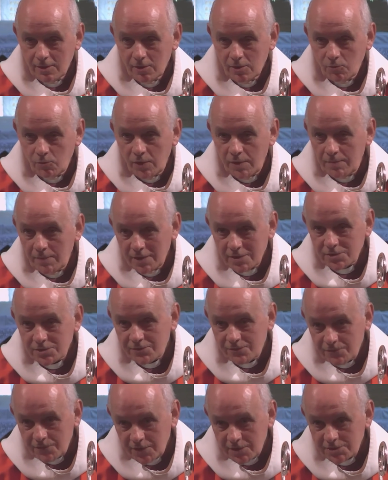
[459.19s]
we must
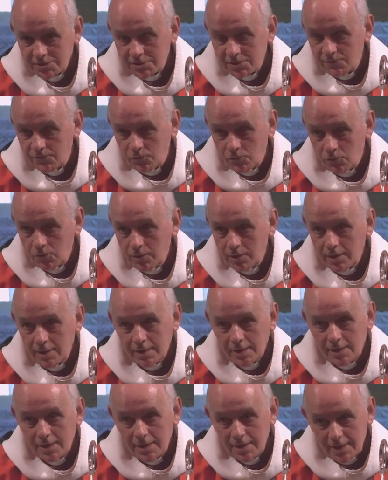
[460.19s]
first of all
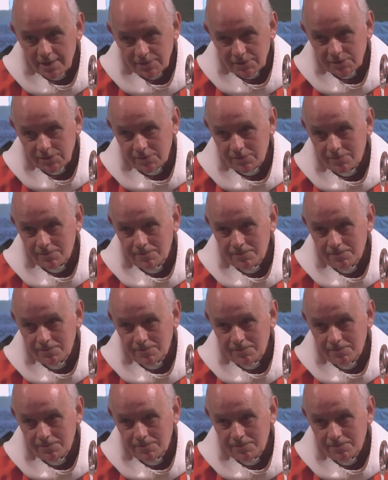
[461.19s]
listen.